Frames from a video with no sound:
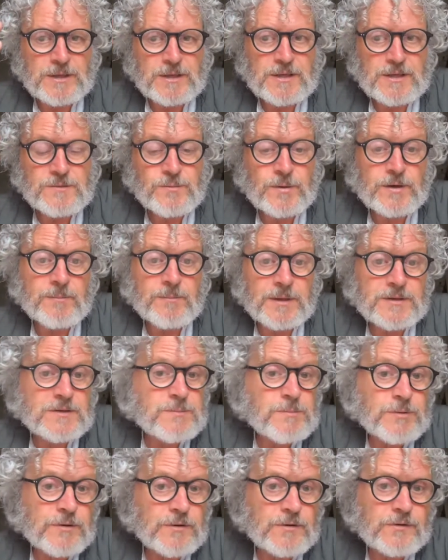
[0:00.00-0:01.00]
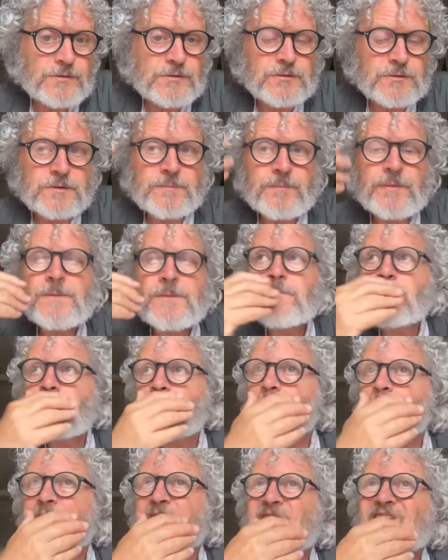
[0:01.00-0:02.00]
and he's one of my spiritual
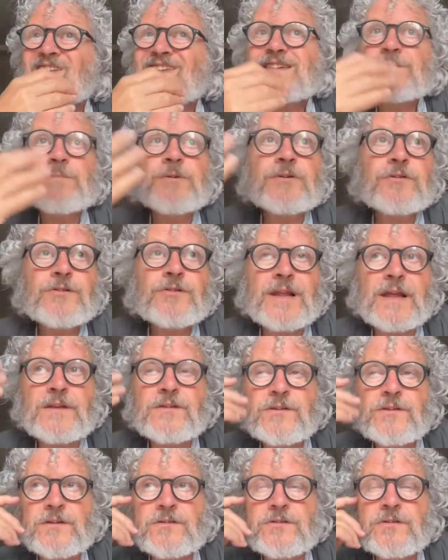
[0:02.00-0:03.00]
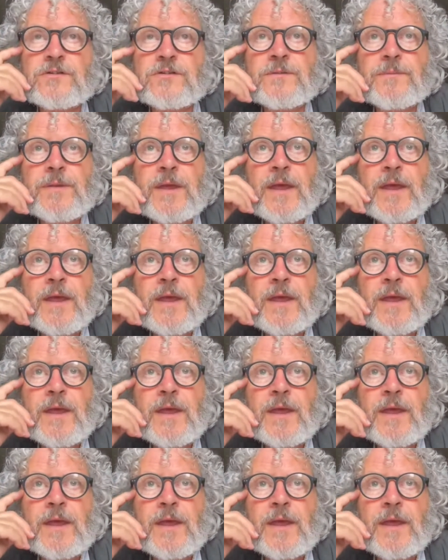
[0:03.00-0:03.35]
ancestors.